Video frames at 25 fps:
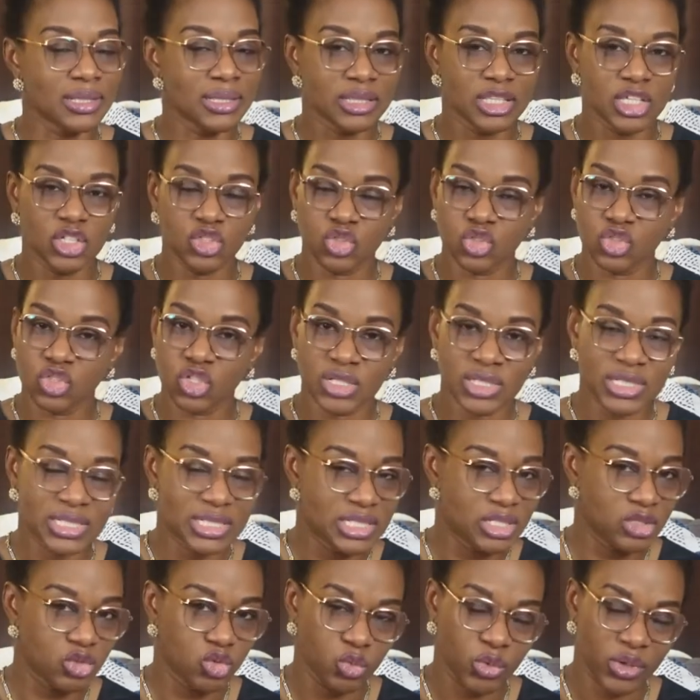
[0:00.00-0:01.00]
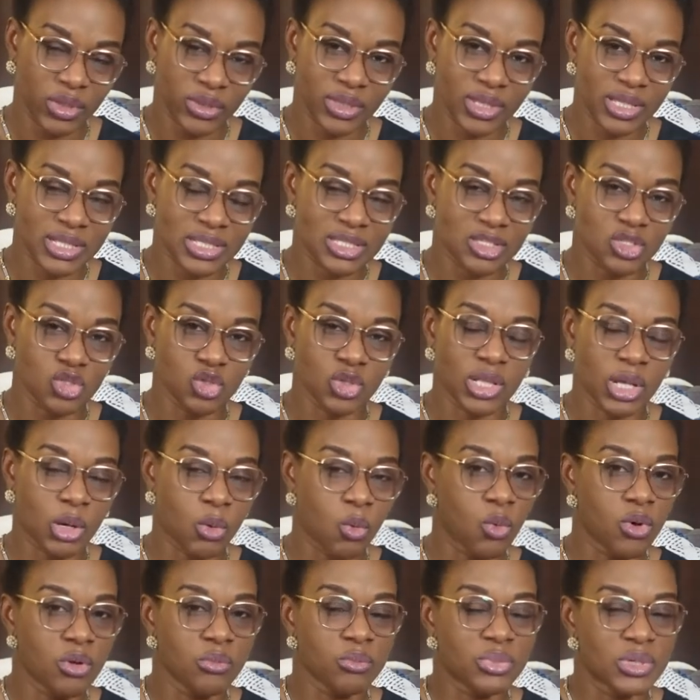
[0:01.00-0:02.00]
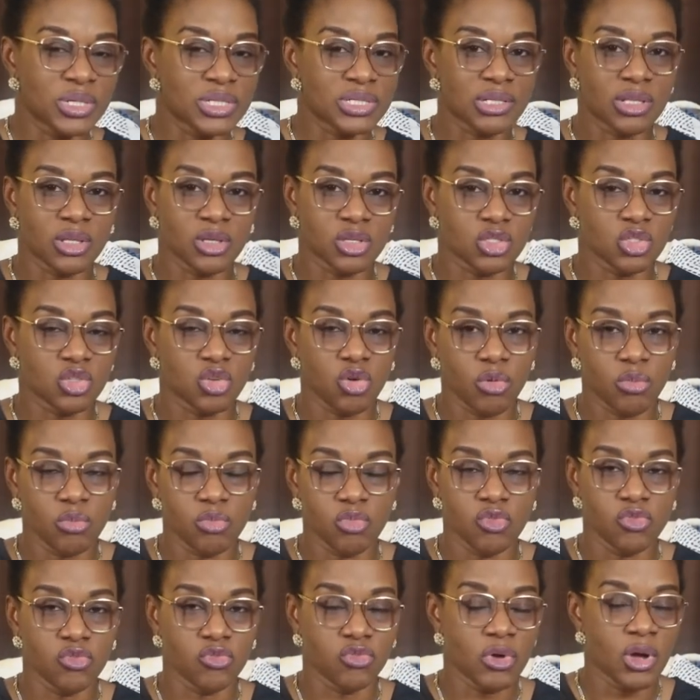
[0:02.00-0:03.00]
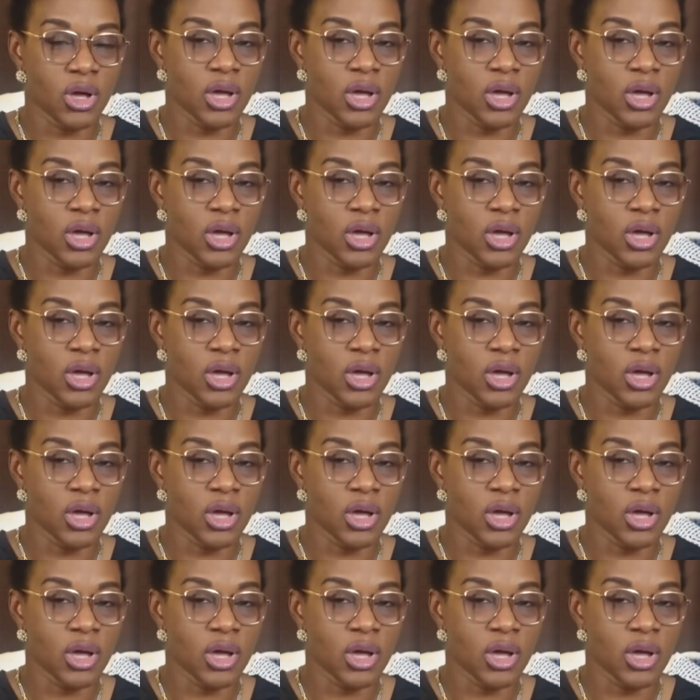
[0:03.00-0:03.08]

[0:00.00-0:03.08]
they should just deal with it so that one person does not move.